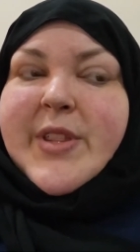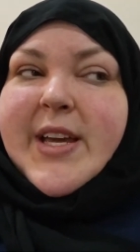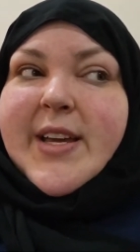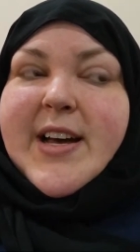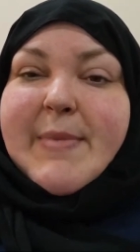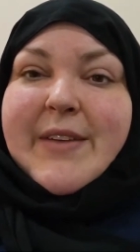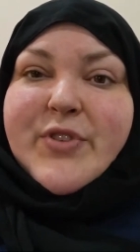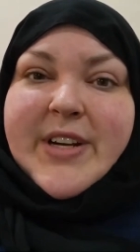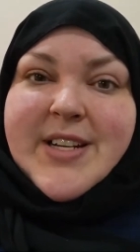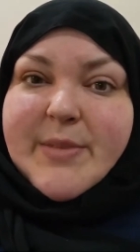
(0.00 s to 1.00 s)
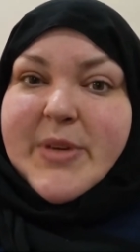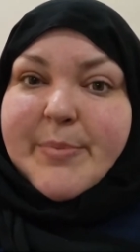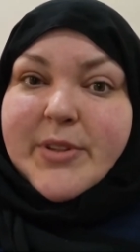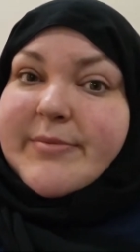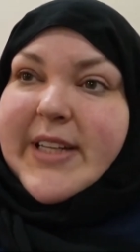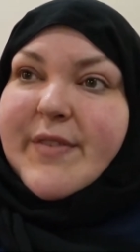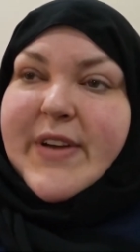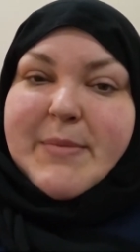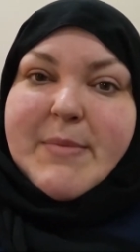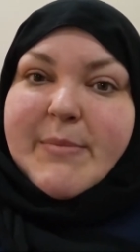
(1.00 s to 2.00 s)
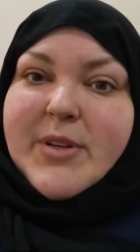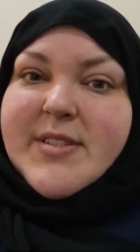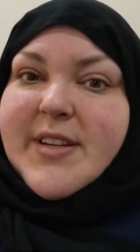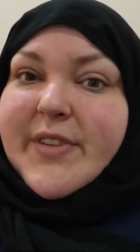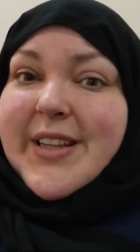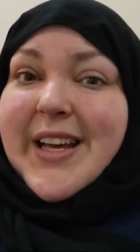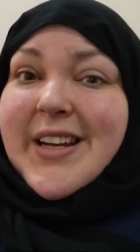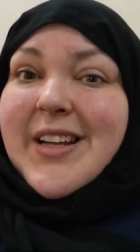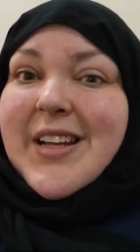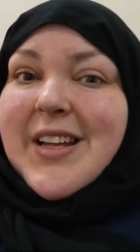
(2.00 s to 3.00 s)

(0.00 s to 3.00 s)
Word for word: they come after innocent people, like family members and stuff like that,